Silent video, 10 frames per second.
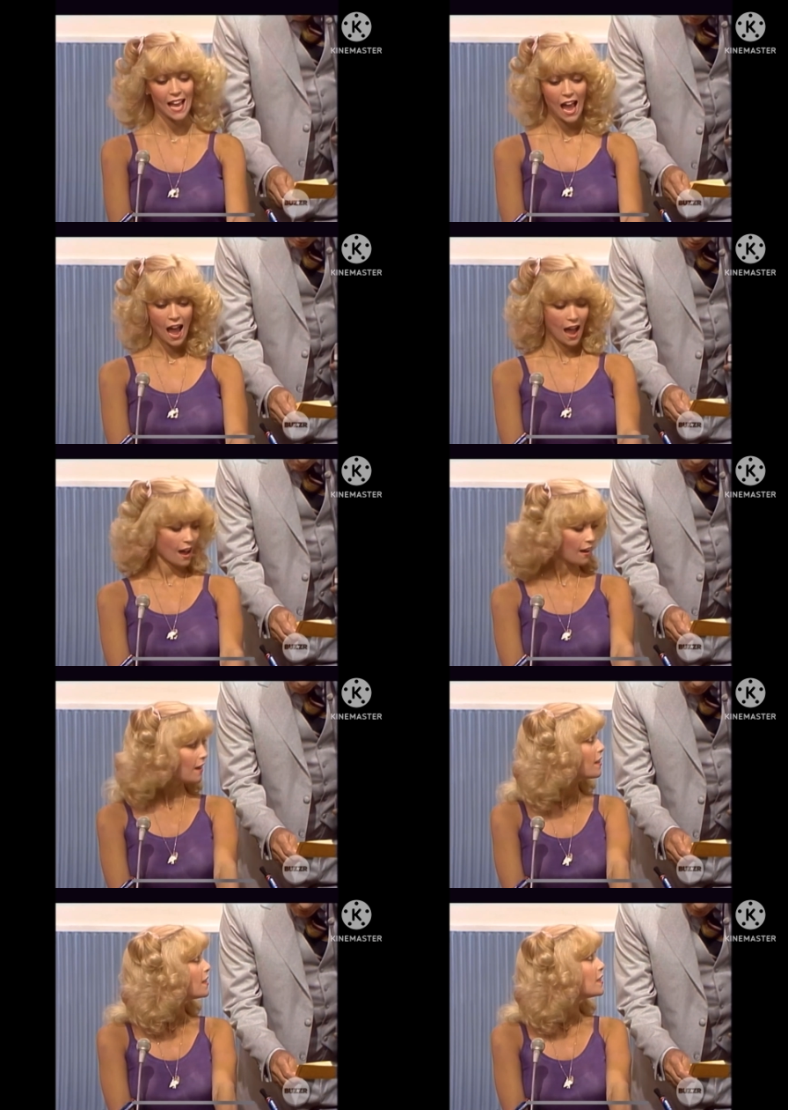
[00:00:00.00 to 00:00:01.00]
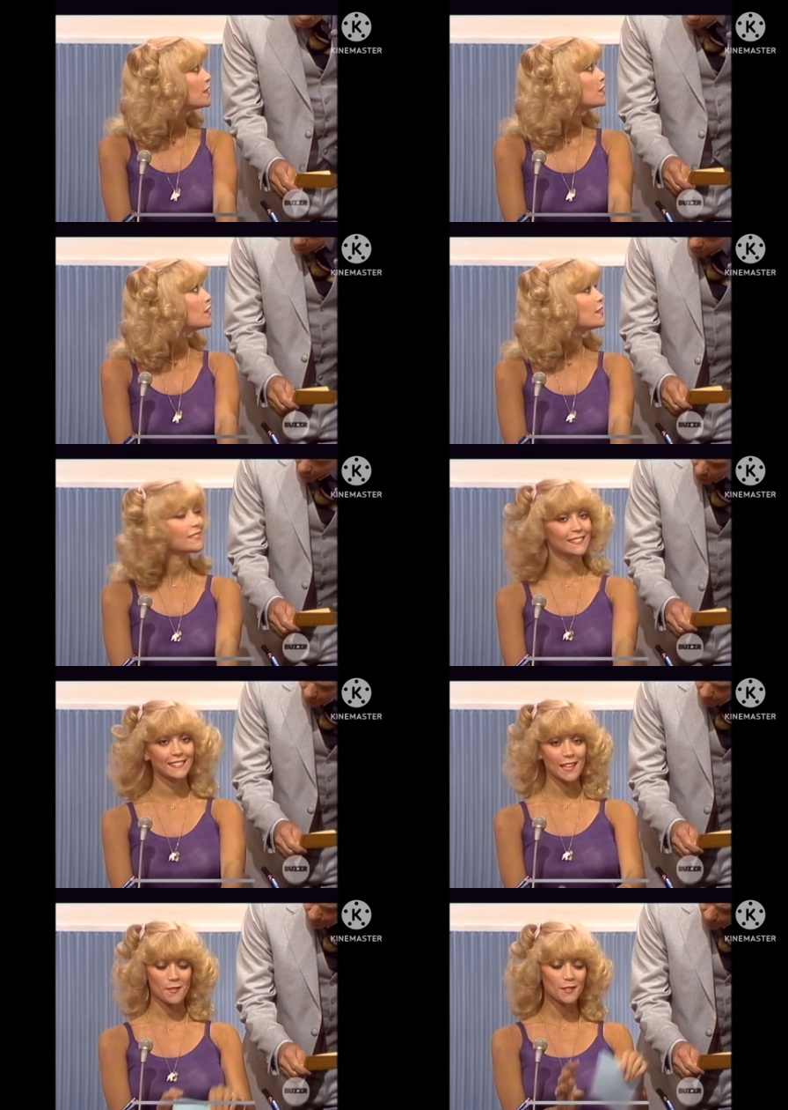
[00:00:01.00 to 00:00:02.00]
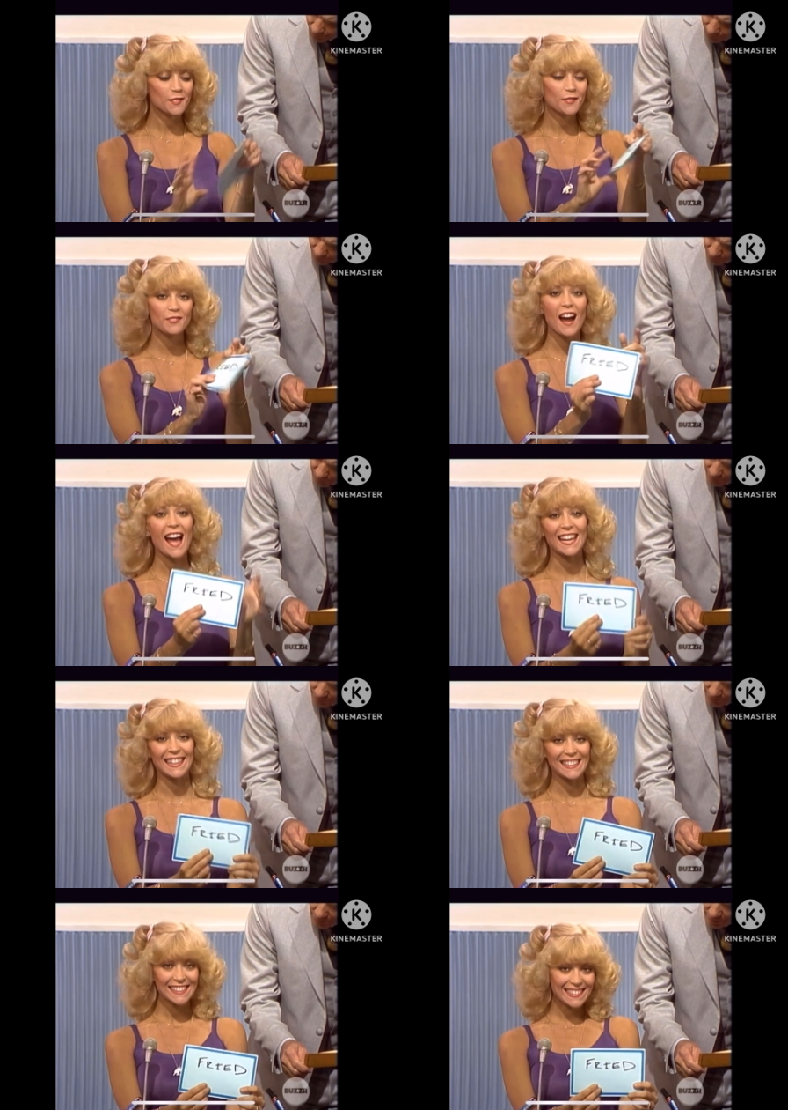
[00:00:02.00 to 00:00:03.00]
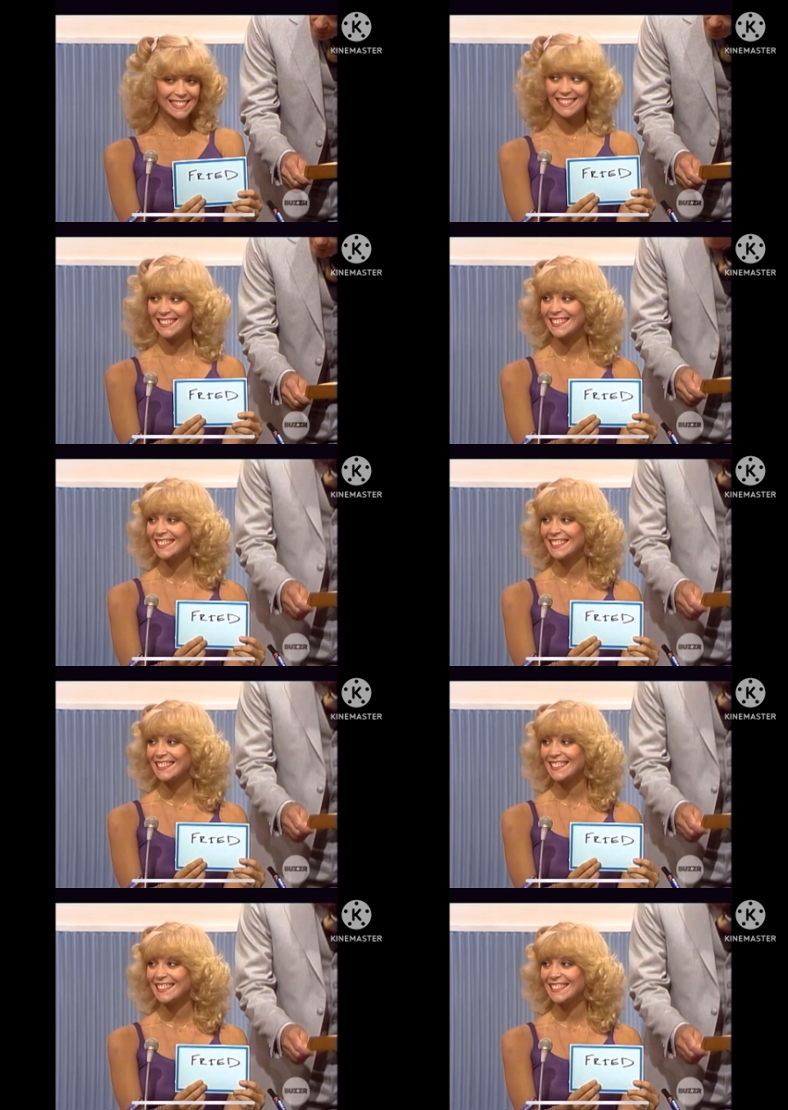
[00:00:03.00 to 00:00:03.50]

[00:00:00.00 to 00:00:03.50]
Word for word: wings of the plane were... They were fried. Ah!